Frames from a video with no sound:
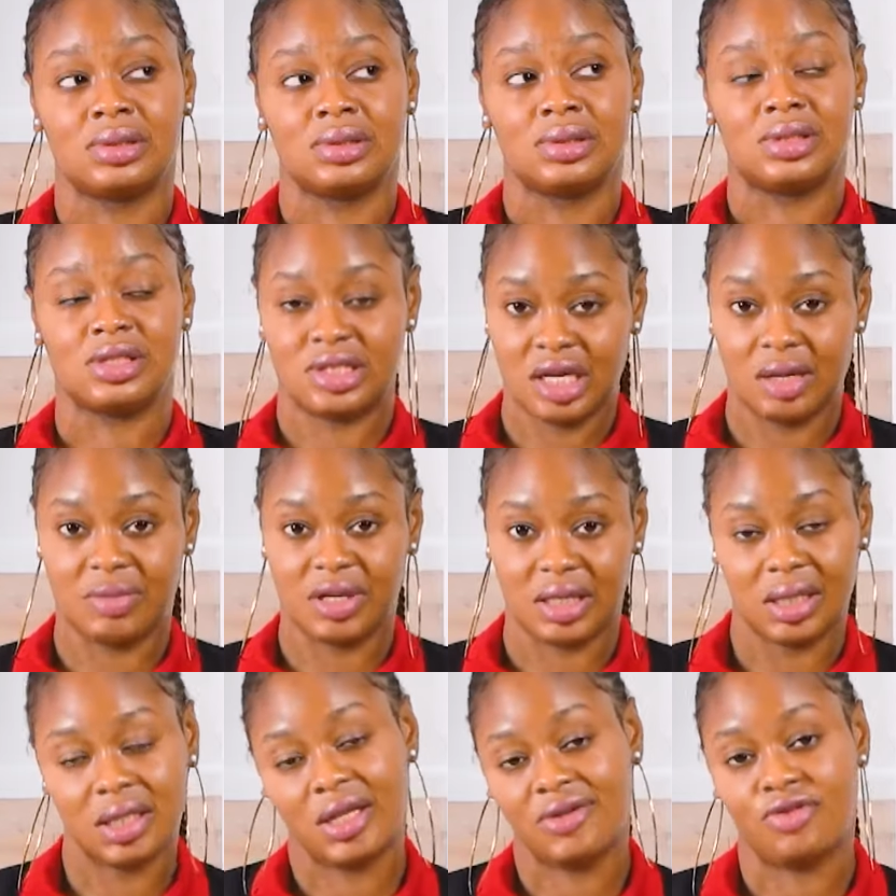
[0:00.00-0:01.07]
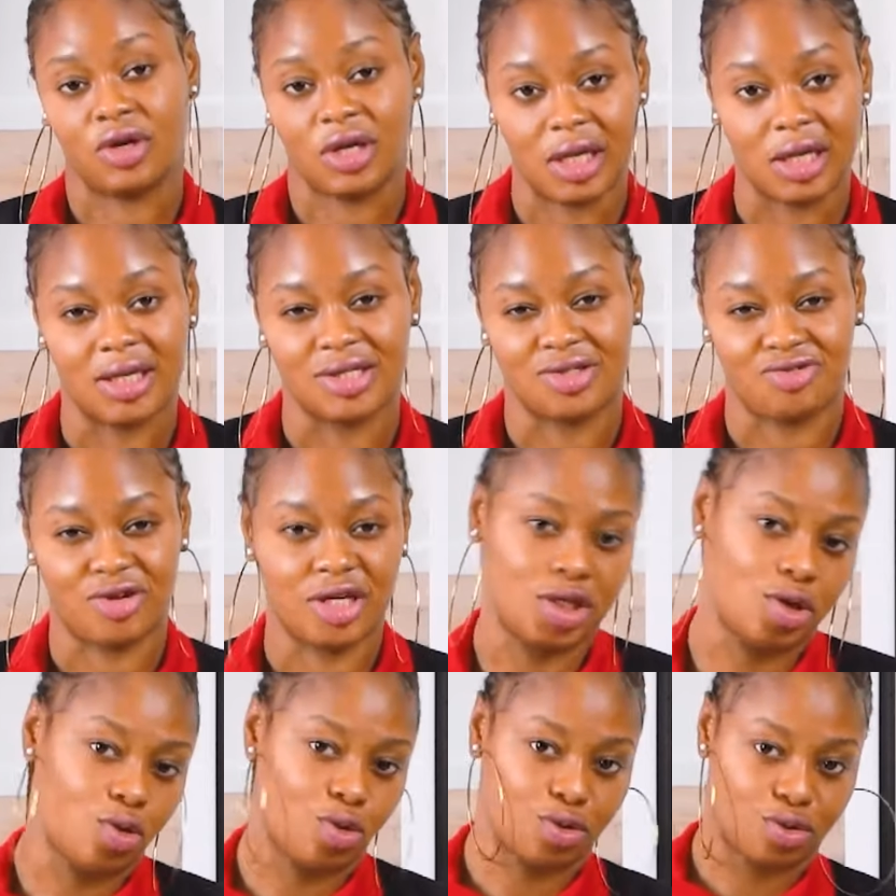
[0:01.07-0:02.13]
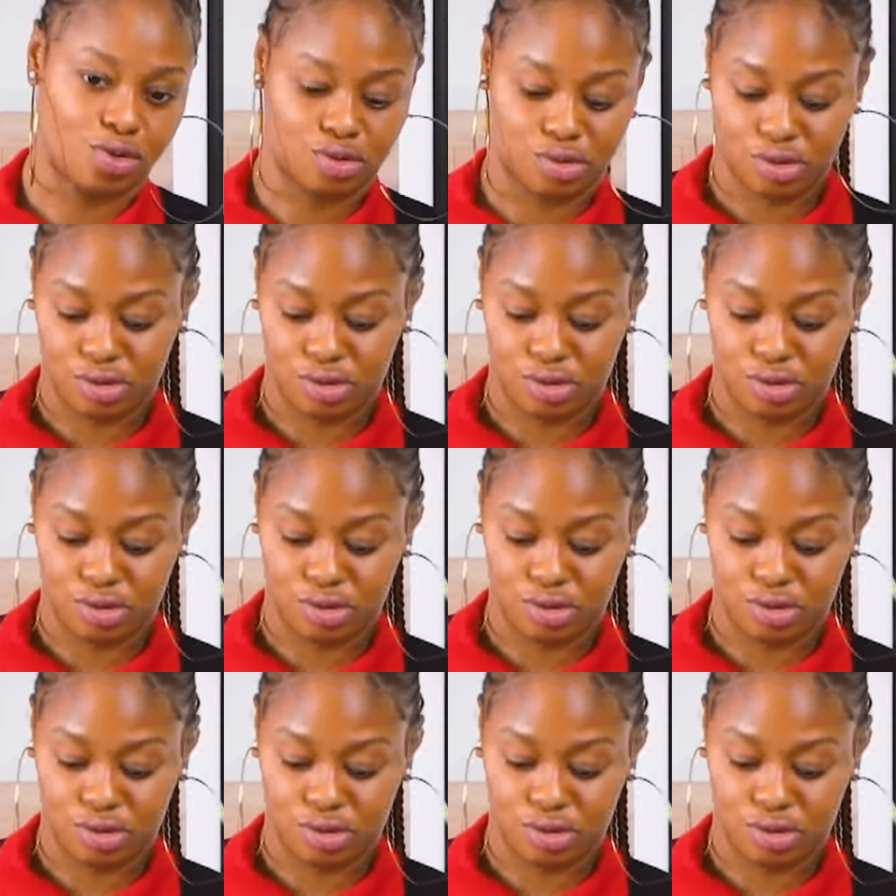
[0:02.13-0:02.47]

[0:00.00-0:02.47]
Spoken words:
determine if your cake is ready or not.